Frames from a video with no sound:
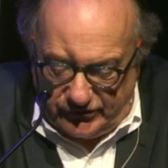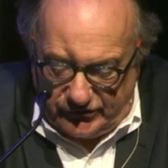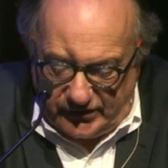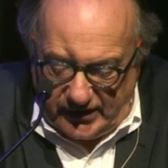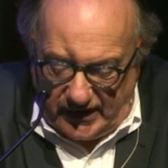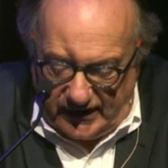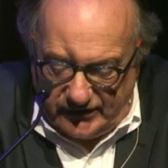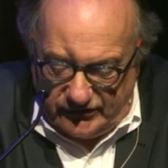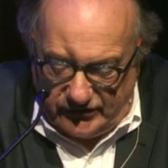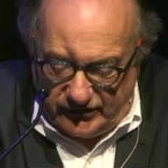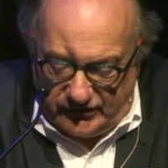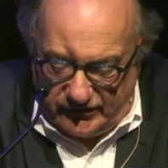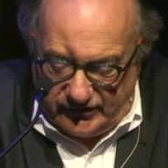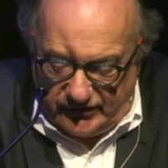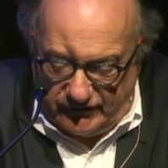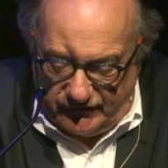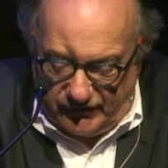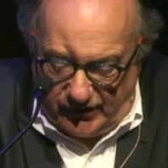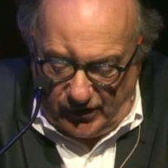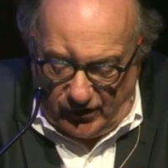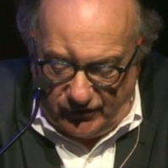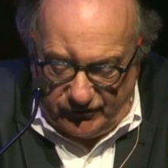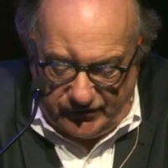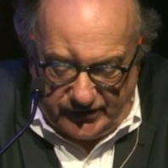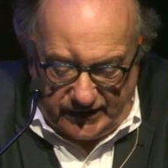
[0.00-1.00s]
cases
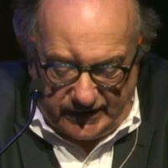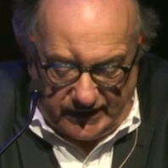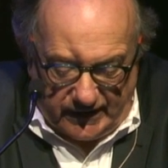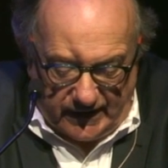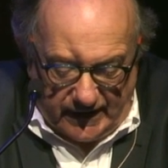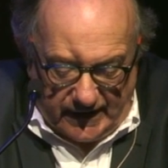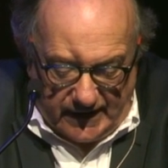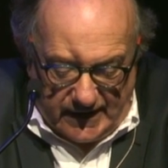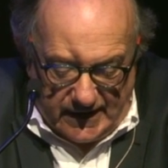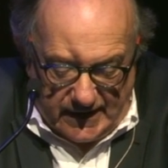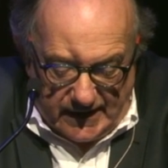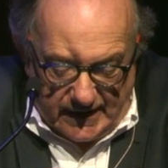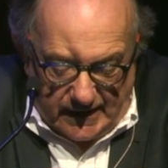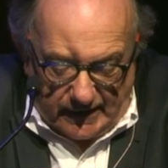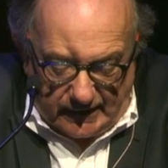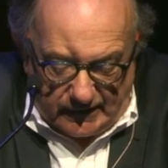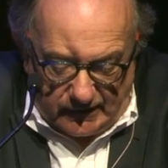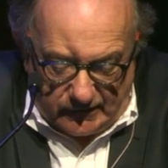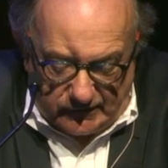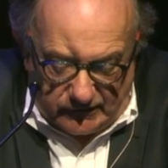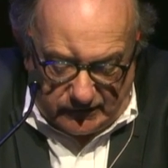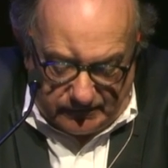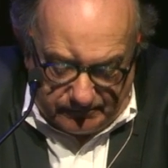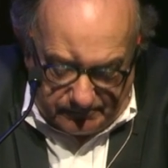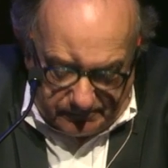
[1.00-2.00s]
involving
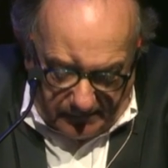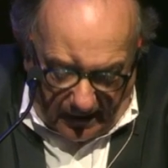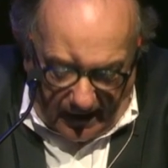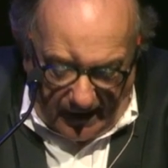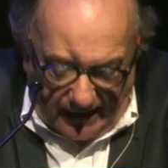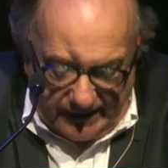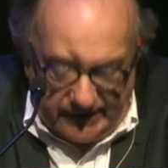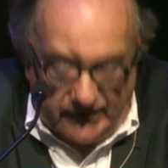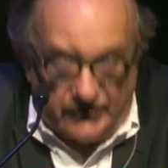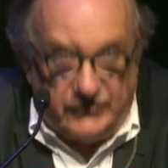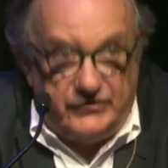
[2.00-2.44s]
minor,